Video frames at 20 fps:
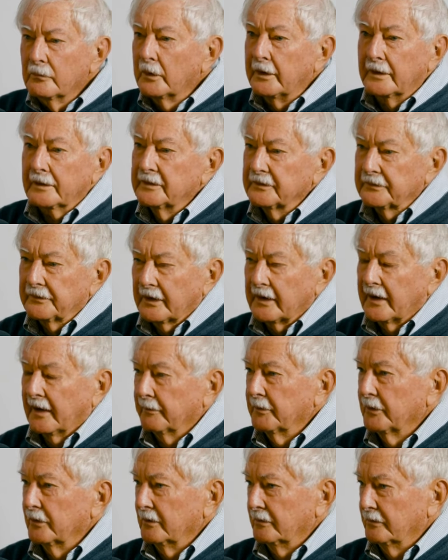We needed the
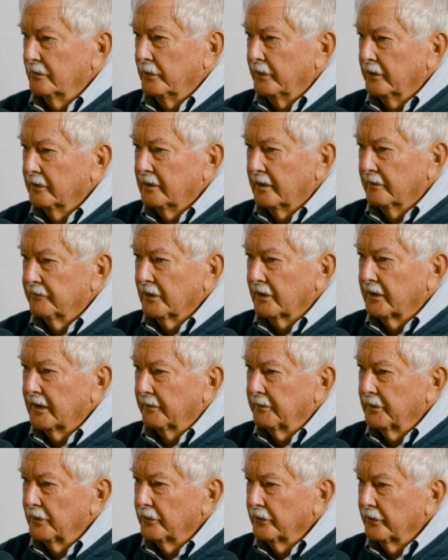capital. We didn't have the
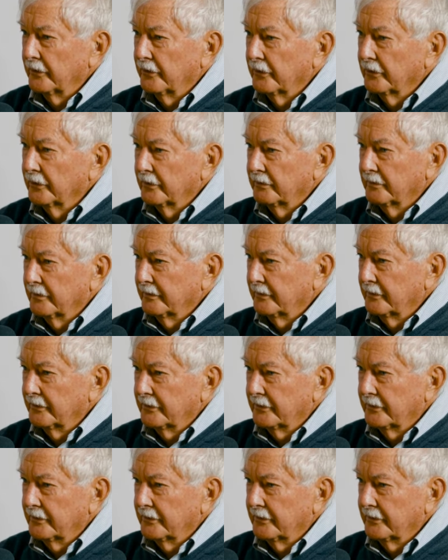capital to do